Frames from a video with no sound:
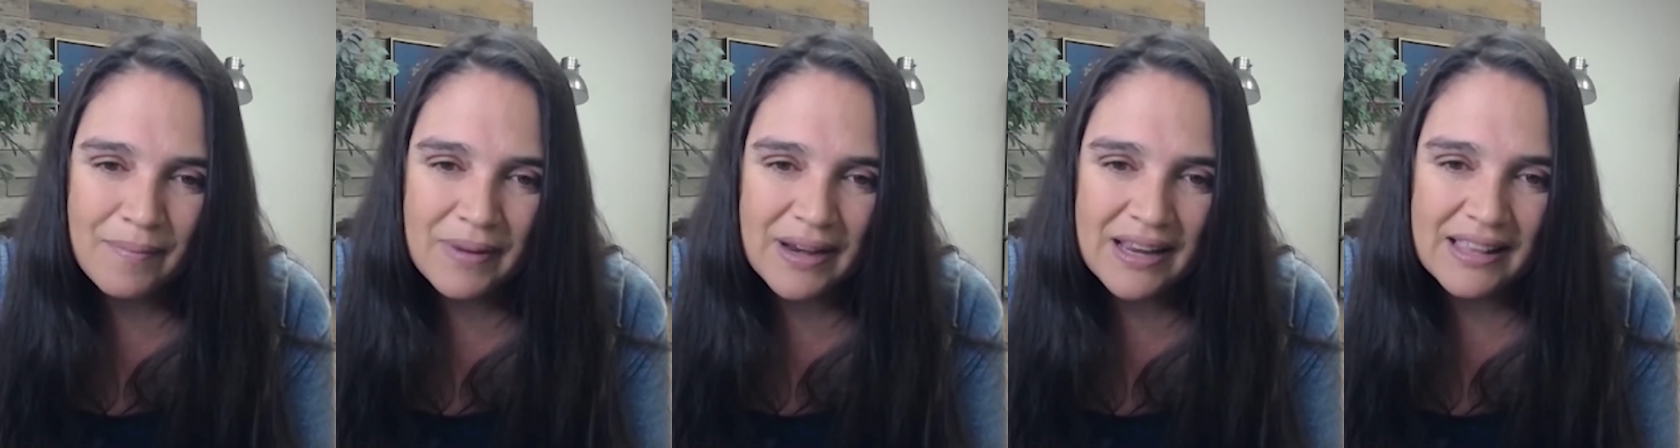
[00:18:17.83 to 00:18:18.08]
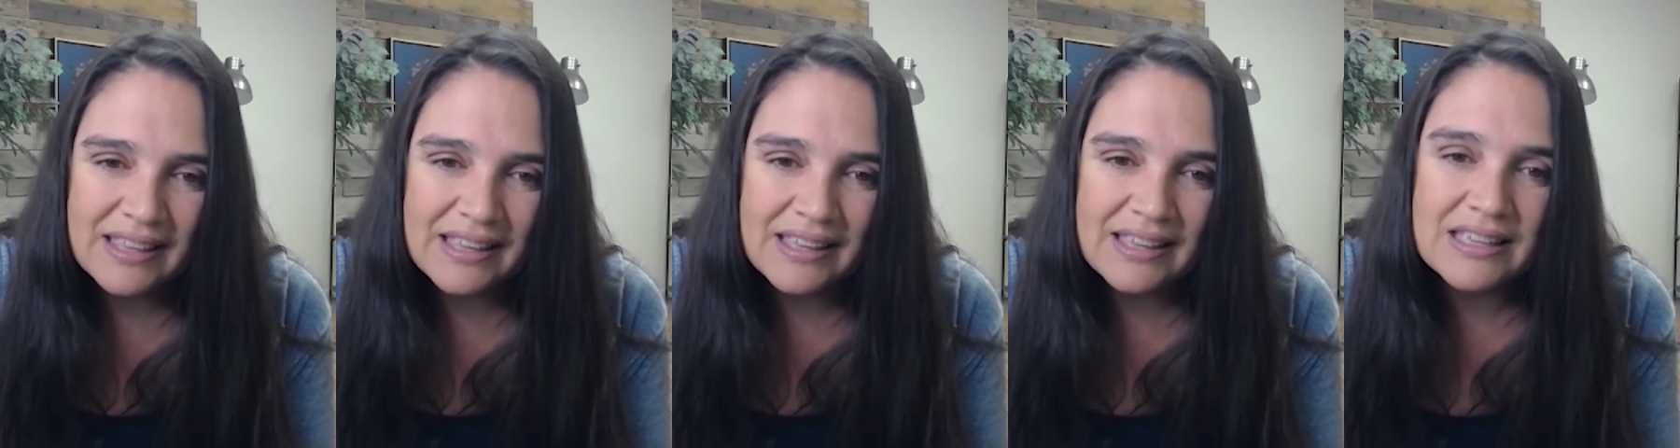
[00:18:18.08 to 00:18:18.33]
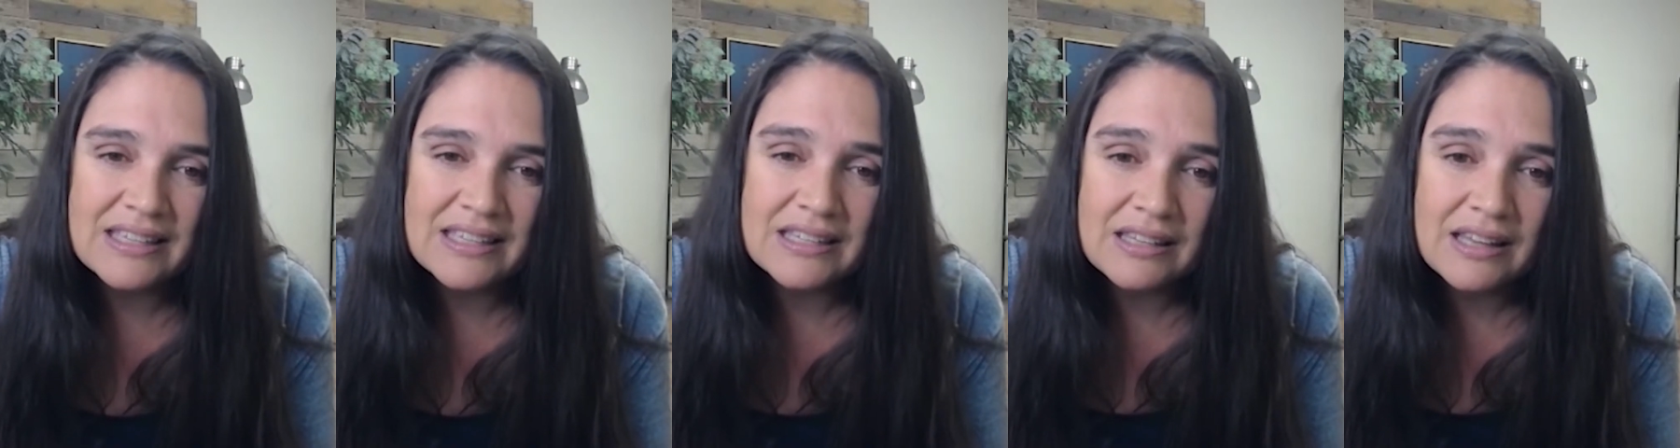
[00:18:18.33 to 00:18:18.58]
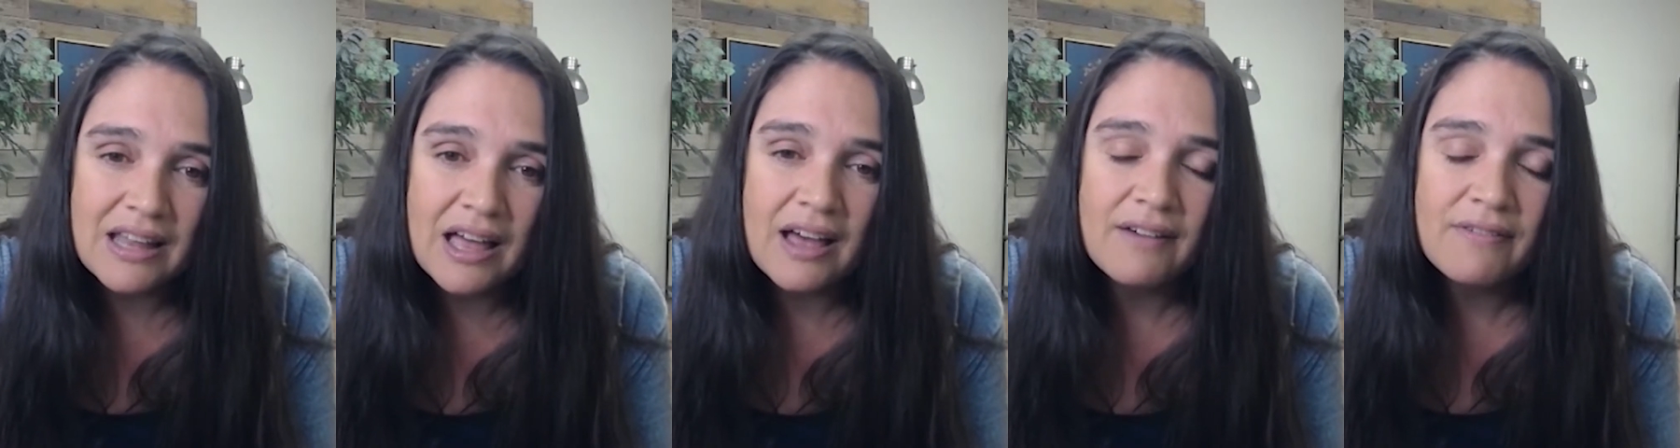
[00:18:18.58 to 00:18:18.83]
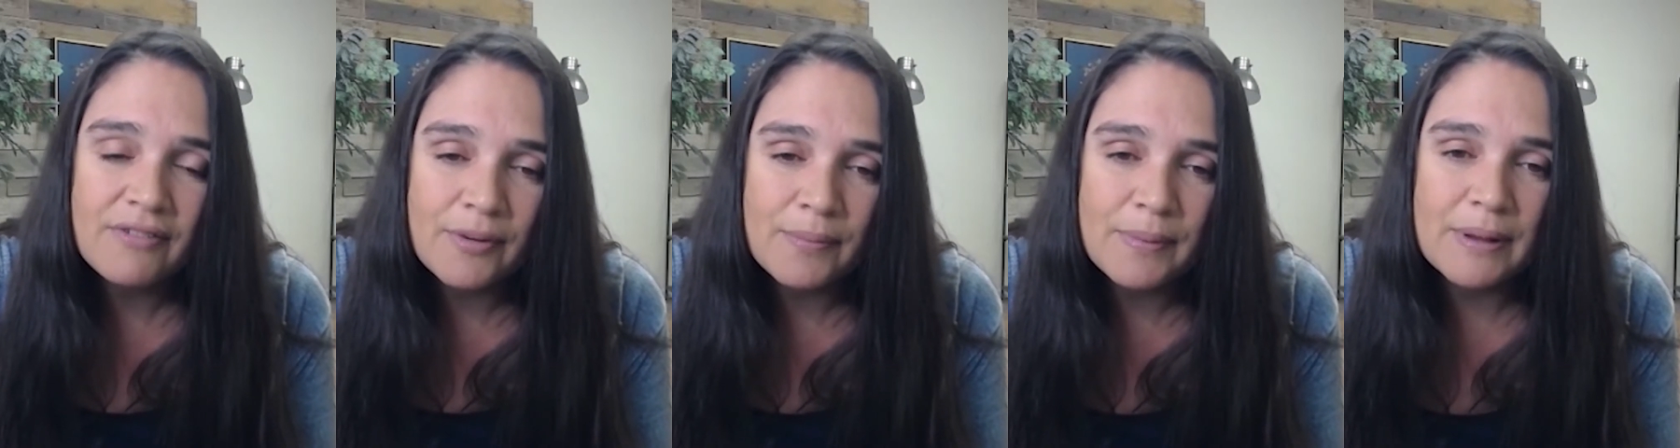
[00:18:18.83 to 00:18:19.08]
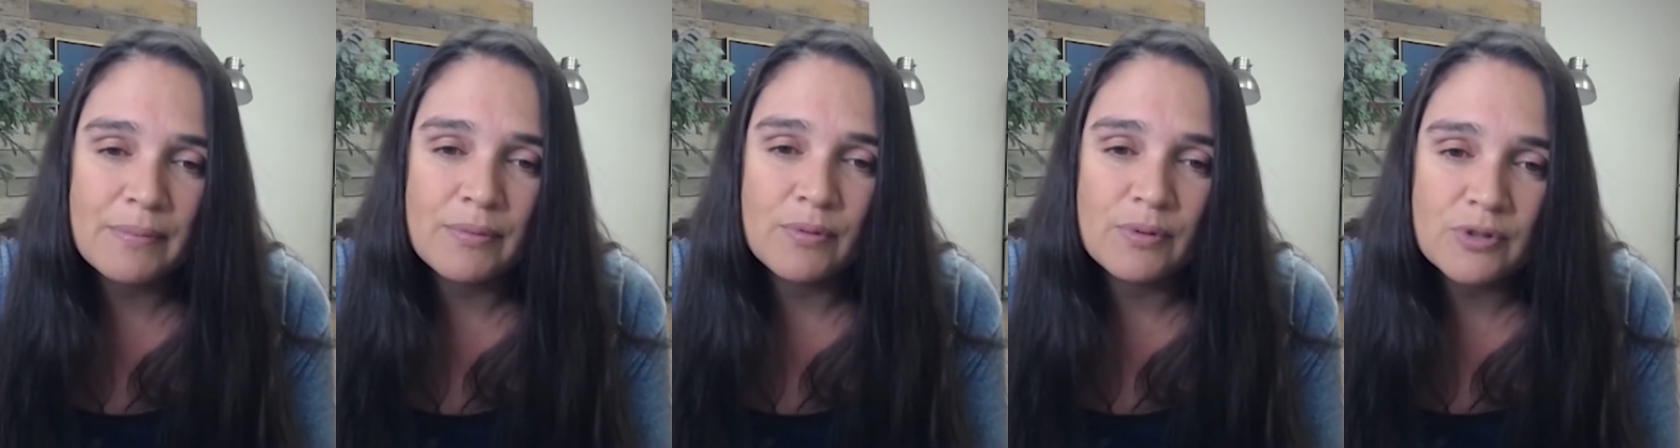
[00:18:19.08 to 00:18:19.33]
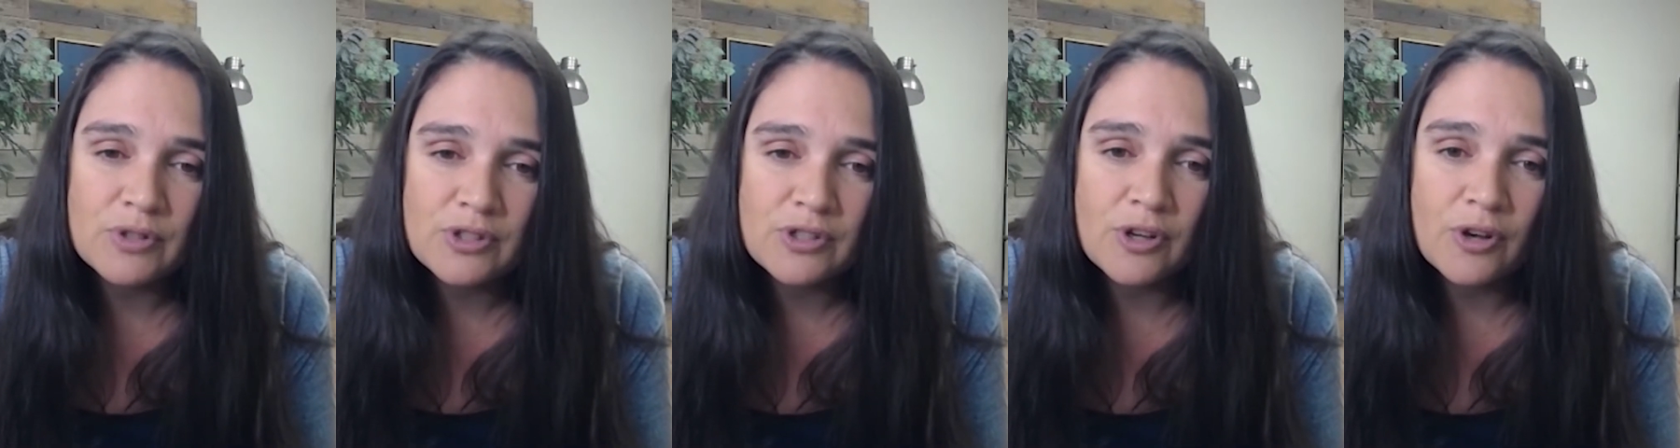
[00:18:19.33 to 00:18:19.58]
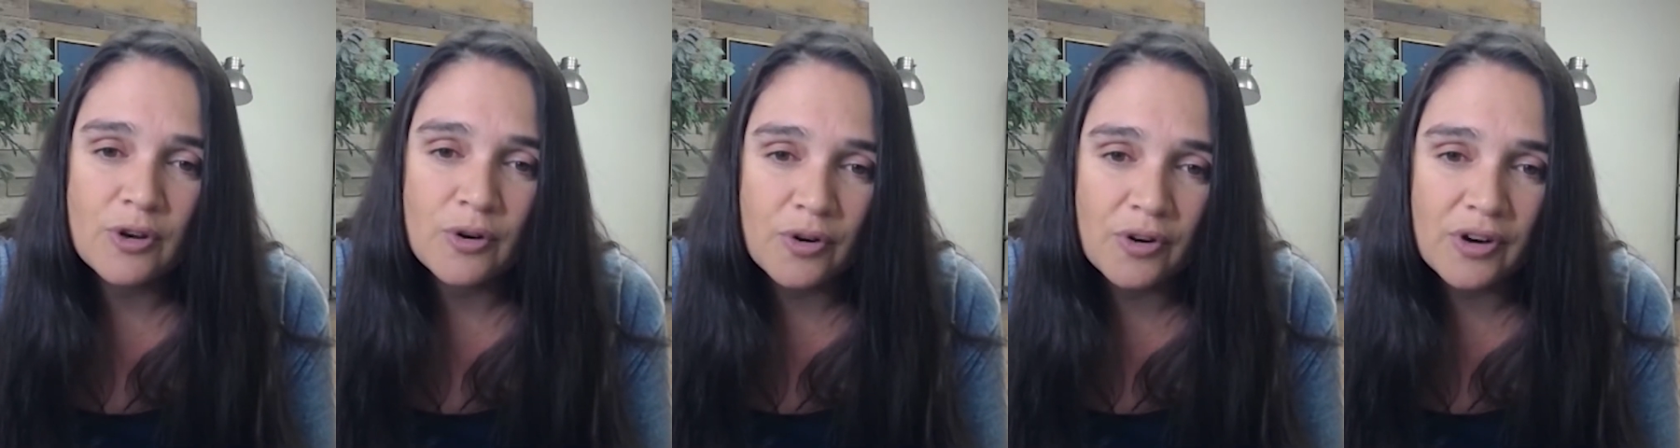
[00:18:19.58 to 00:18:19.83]
But I think his love for people was
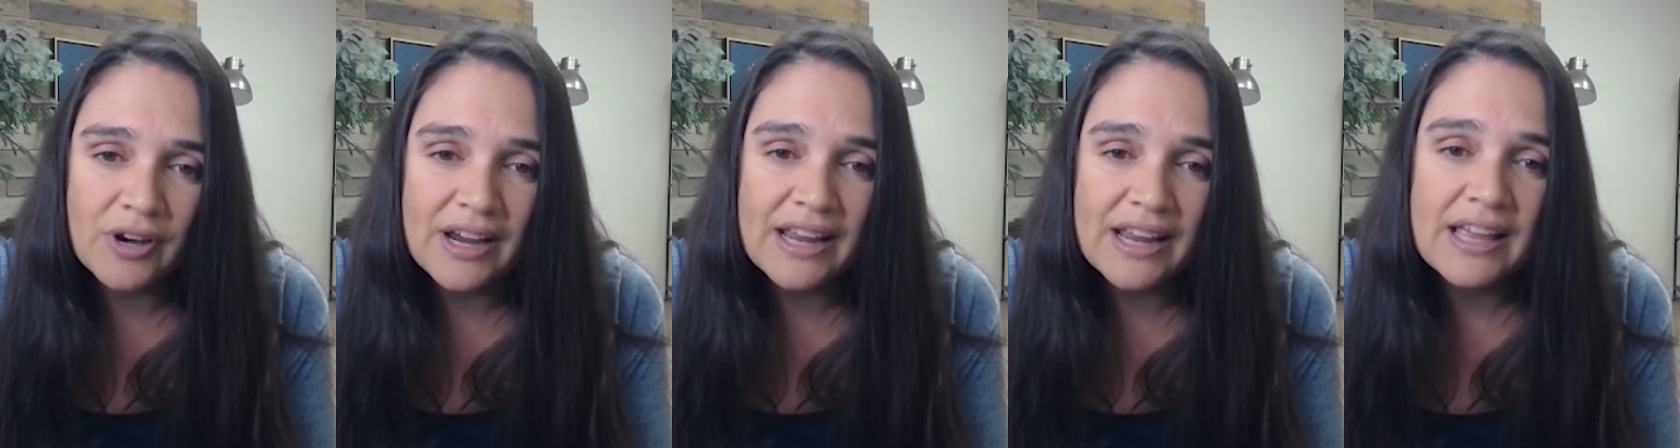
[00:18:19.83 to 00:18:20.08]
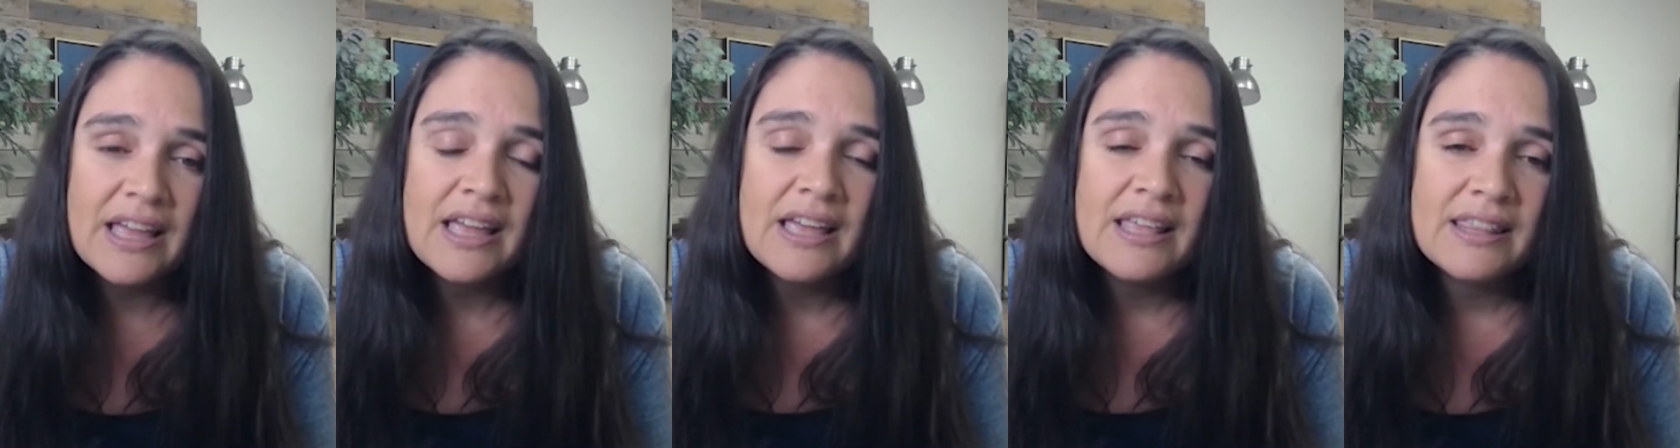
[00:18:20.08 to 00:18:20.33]
so great